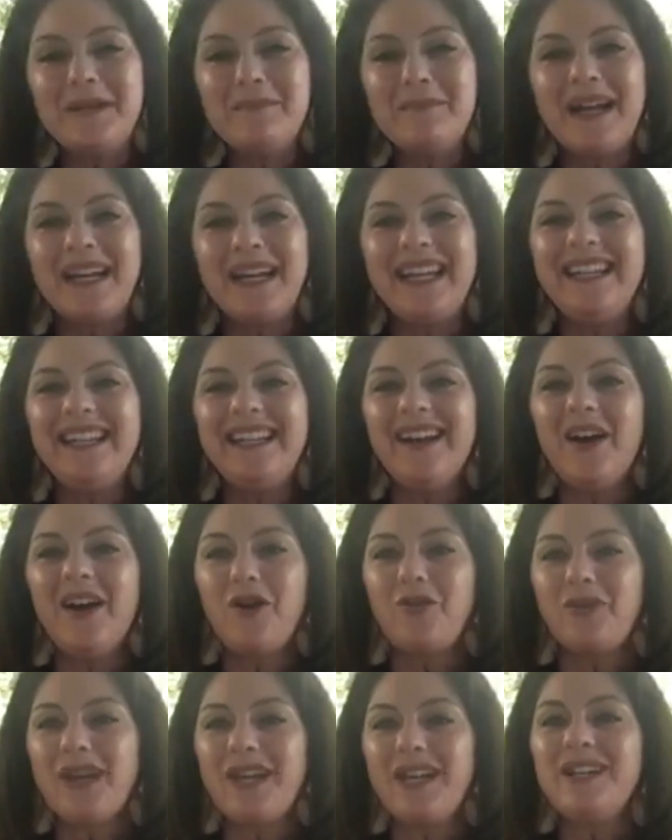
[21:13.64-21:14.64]
money
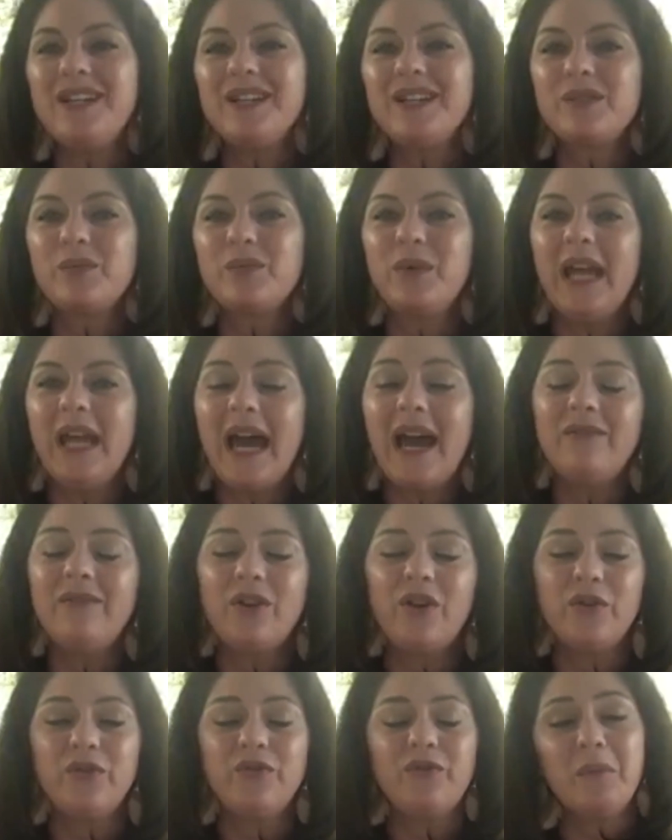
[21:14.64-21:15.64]
already, because we have
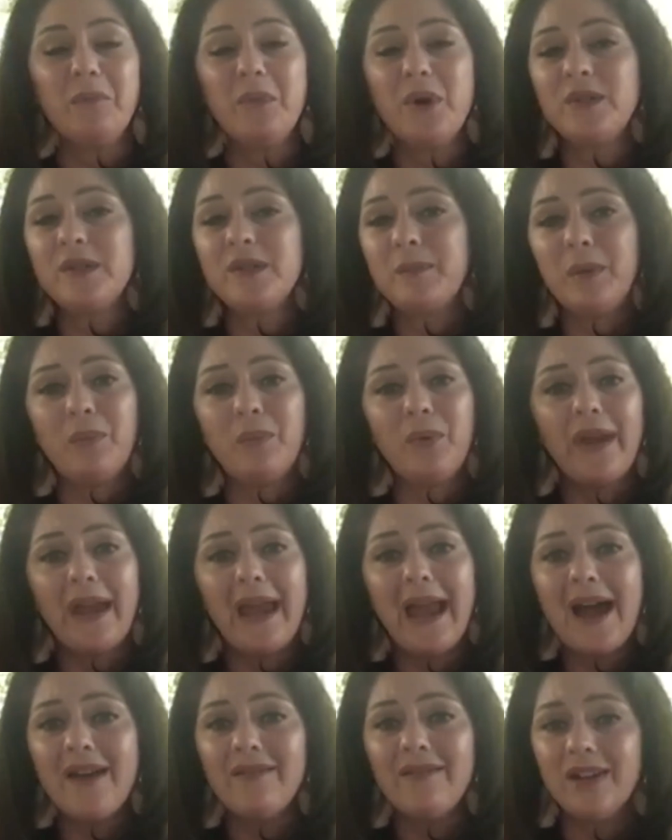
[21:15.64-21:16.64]
heard from most people they
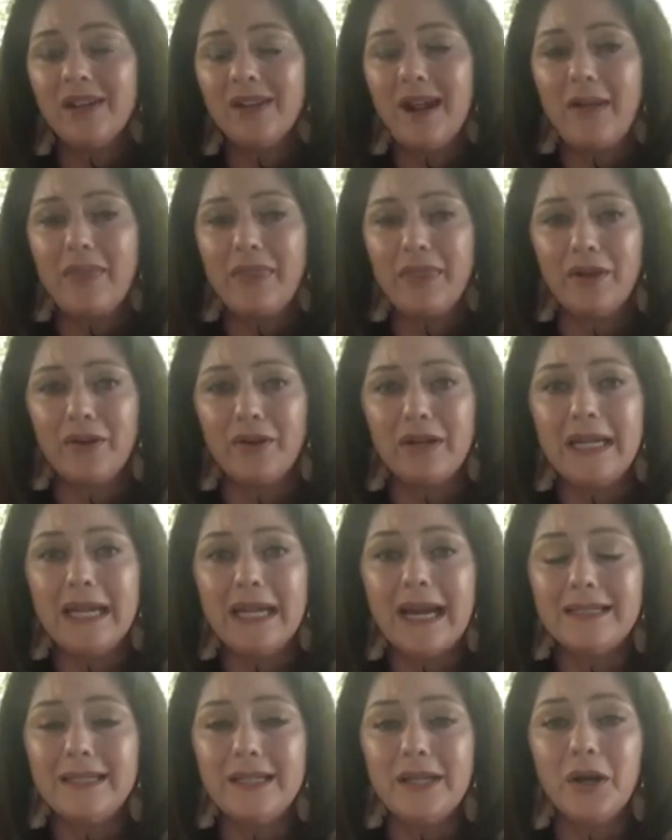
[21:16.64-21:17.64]
haven't gotten their
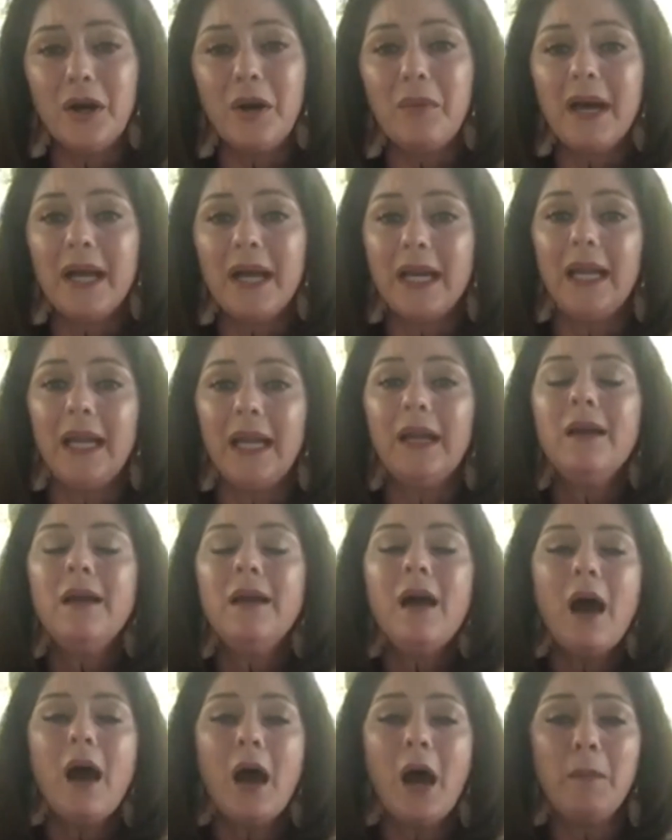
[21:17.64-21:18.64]
EIDL money.
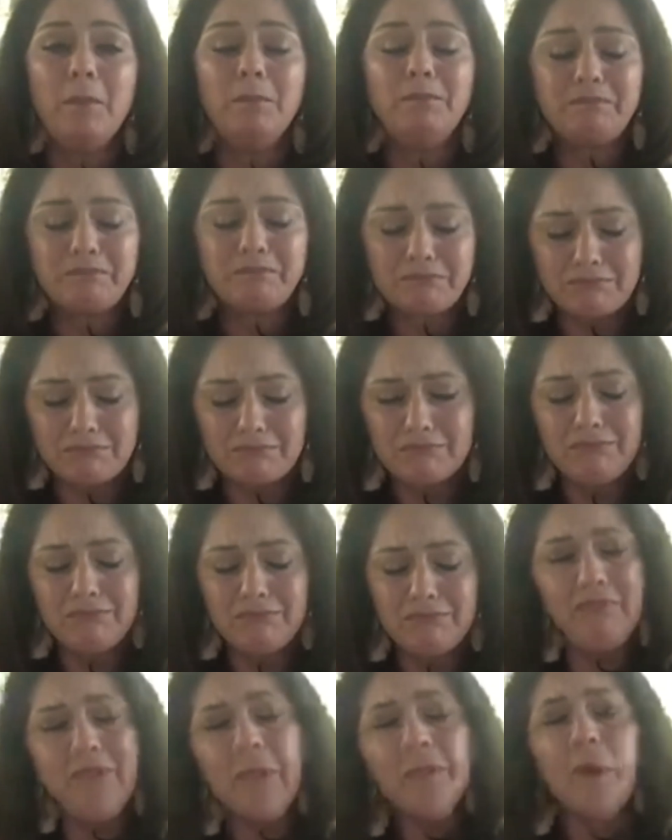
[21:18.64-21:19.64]

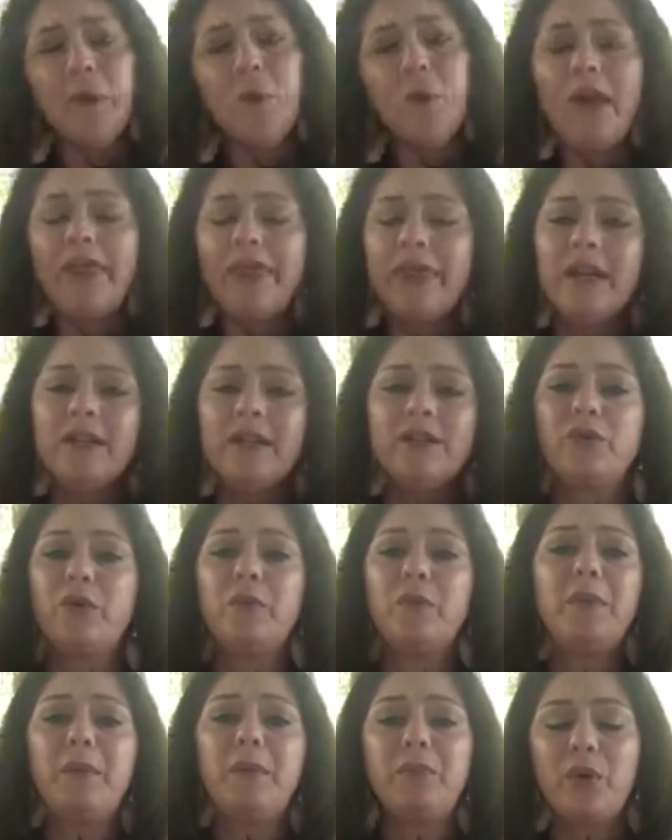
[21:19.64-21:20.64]
But one thing to
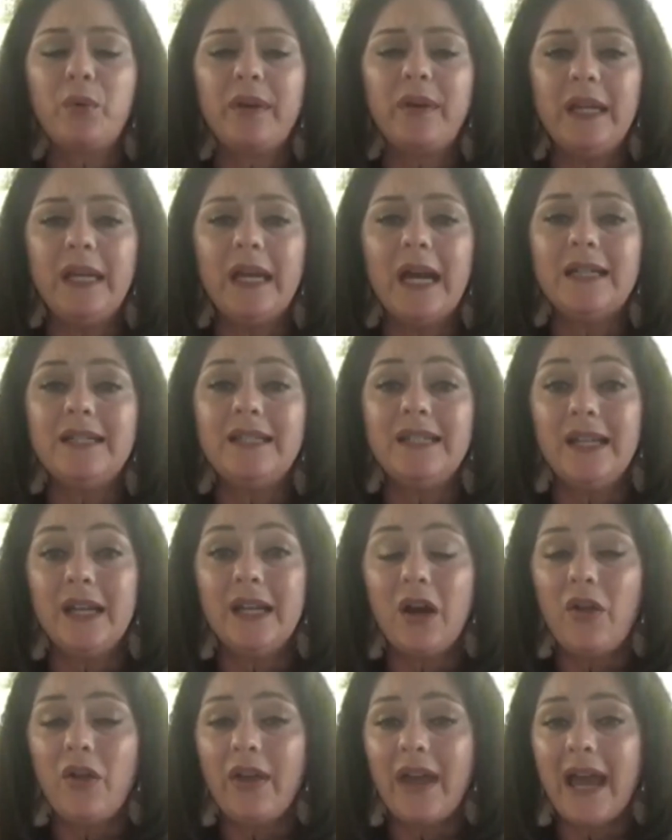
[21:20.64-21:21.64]
remember with
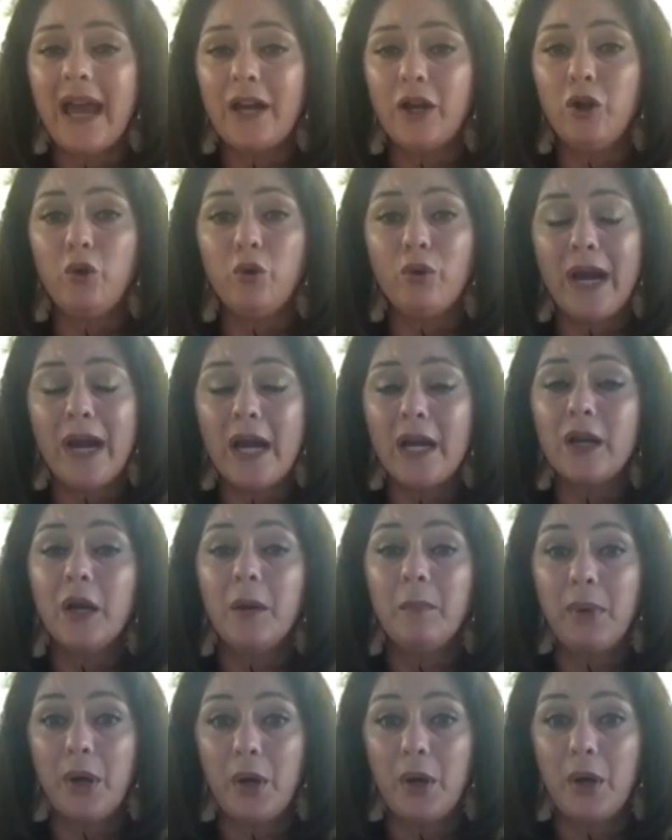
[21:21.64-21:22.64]
EIDL, they had a grant
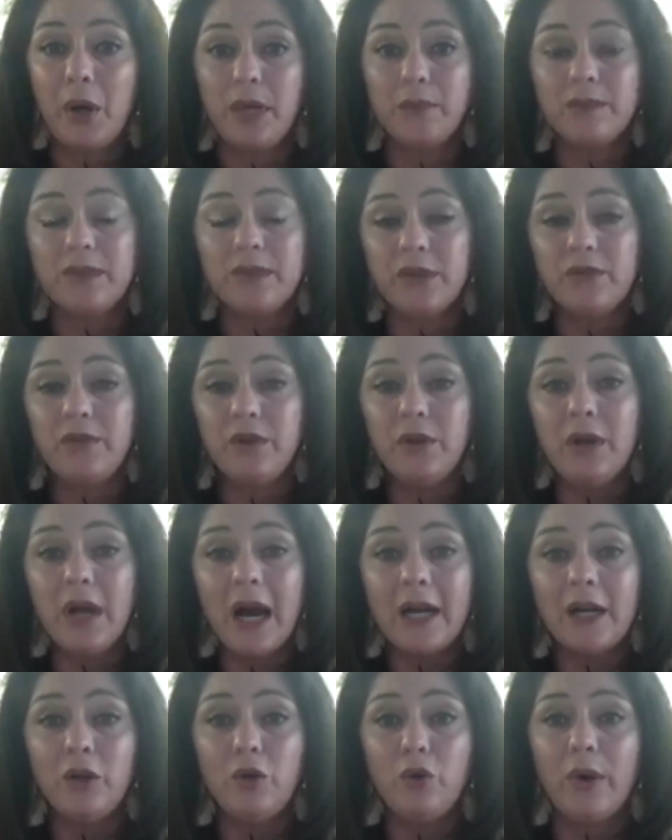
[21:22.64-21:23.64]
component. So if you
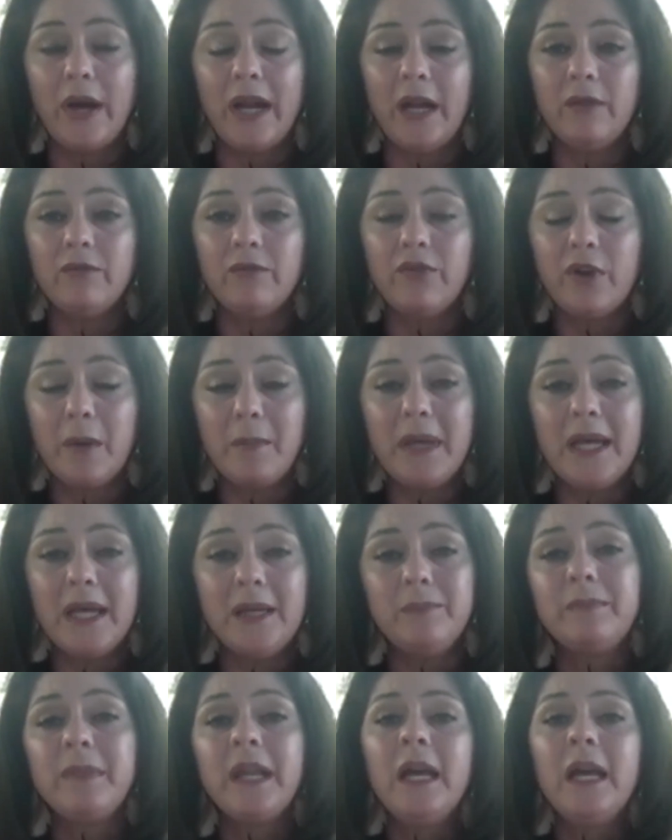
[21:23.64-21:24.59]
got a grant from it,